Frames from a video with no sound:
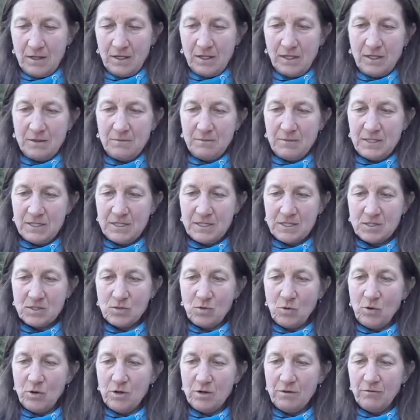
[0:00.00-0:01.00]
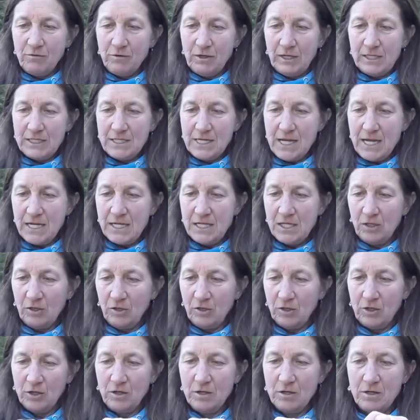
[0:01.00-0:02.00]
It can be sort of
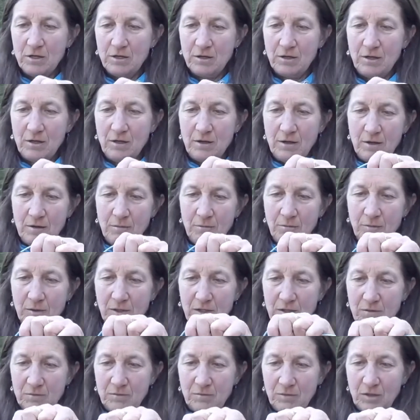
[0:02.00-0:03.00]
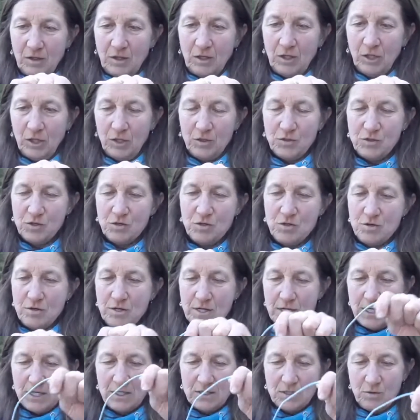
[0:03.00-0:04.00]
rectangular, but the closer you
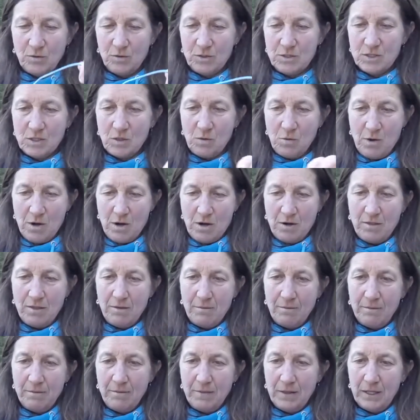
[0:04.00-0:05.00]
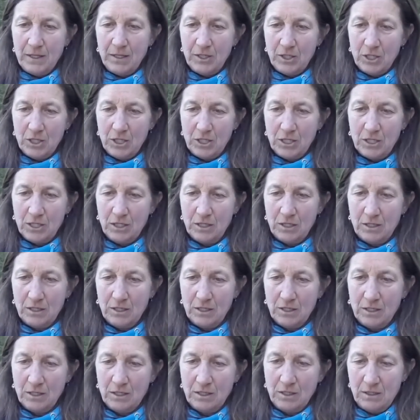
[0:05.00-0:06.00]
can get to a square, the better.
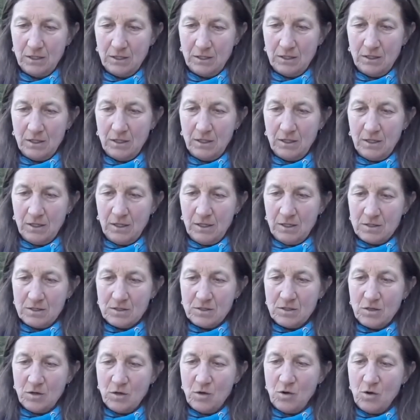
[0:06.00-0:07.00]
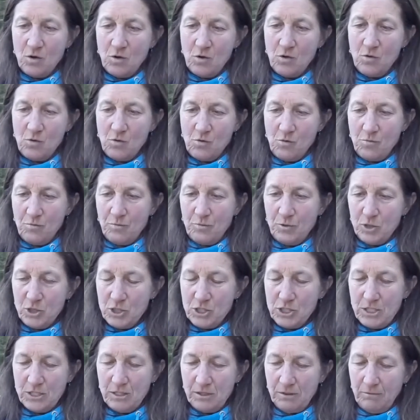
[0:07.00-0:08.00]
So
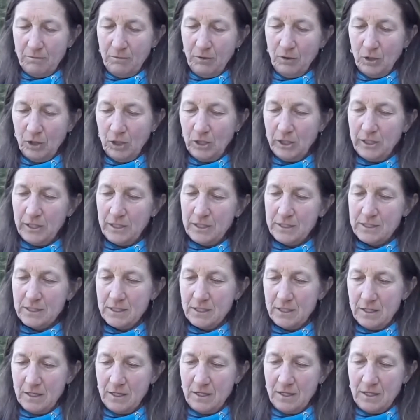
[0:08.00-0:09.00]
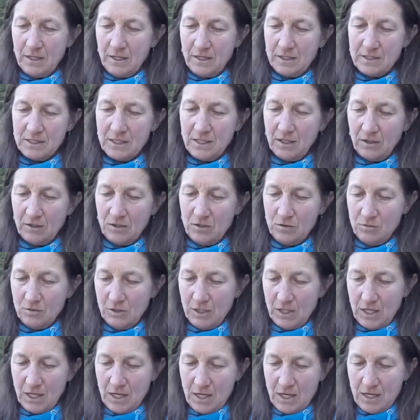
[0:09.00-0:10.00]
push it and pull it until you
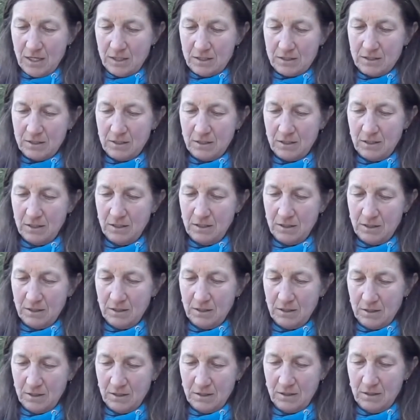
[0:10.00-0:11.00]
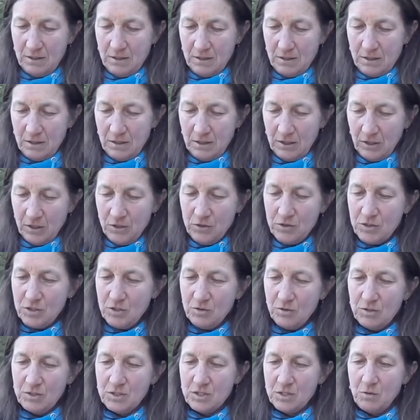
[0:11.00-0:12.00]
get close
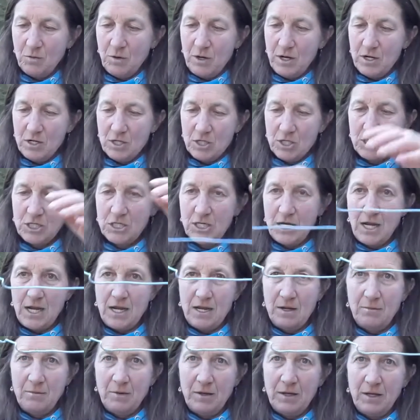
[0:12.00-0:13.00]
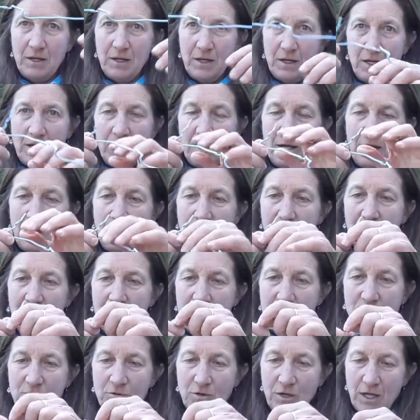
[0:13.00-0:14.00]
to a square shape, and
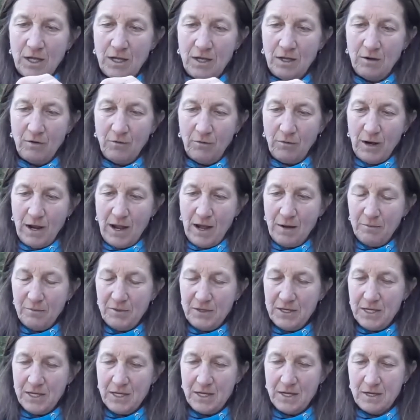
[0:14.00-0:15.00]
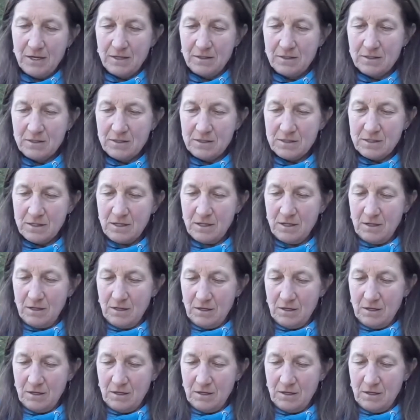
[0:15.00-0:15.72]
then you can wrap the ends,